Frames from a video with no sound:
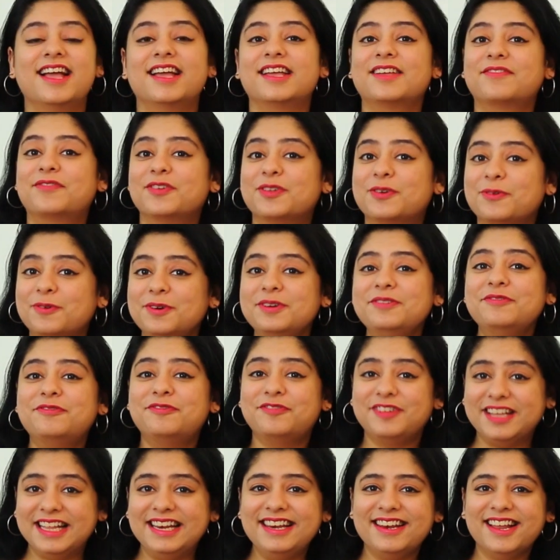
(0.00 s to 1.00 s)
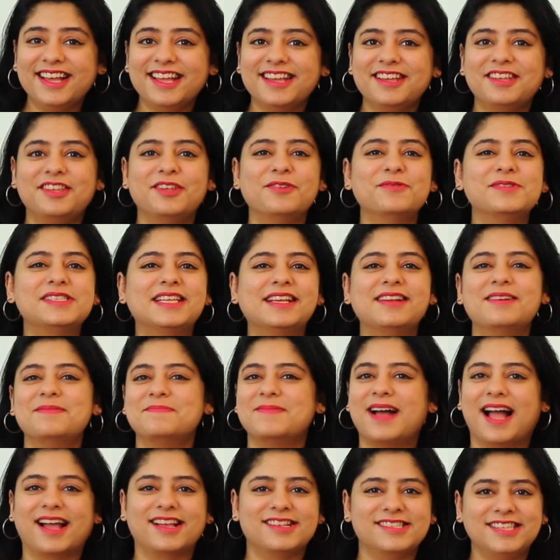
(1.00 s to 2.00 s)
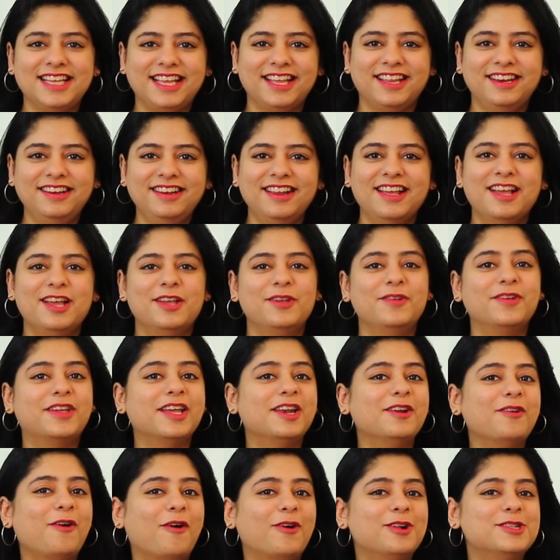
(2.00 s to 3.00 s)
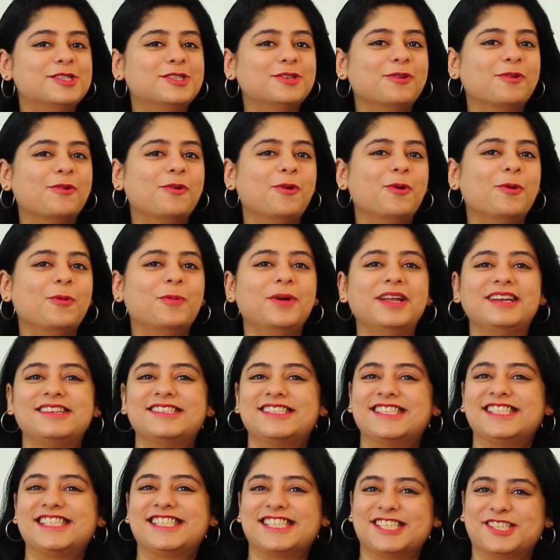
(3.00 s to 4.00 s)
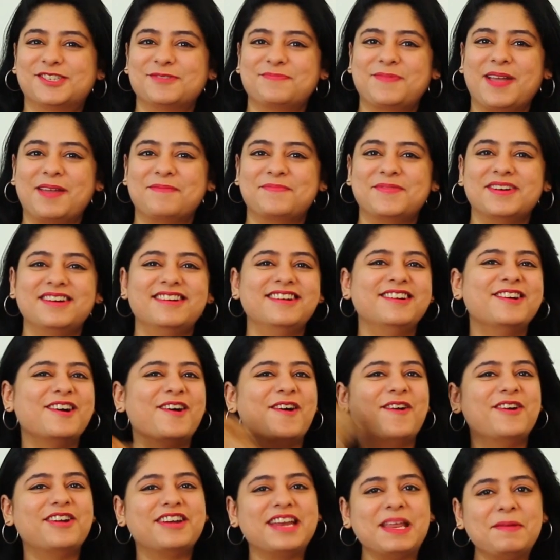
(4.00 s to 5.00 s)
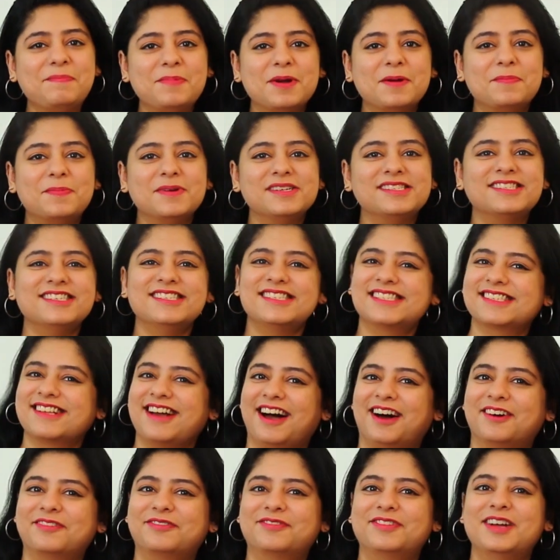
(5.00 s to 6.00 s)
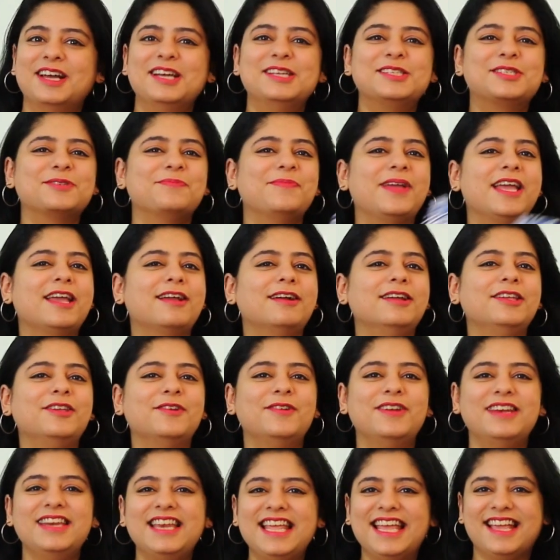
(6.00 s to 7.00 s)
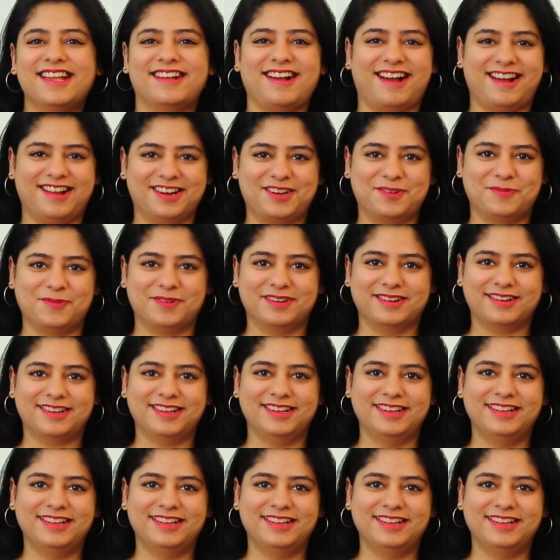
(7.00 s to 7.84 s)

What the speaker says: If you don't feel like using a magazine, you can also go with tissue paper or repurpose a scarf to make a unique artwork.